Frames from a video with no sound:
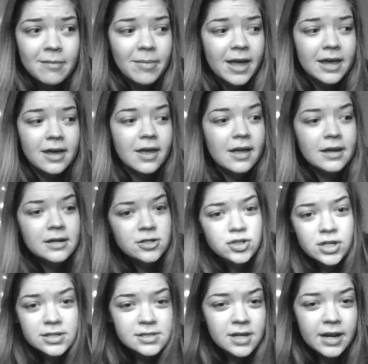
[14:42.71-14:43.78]
Like,
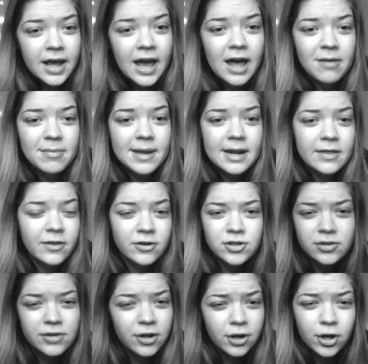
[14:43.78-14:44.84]
shit's gonna happen, and
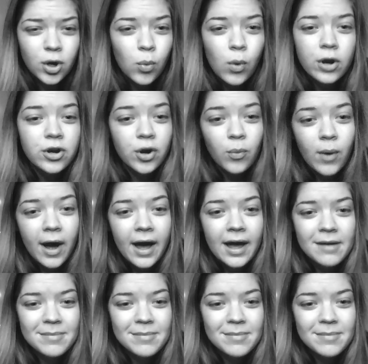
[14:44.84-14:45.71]
they're gonna wonder why.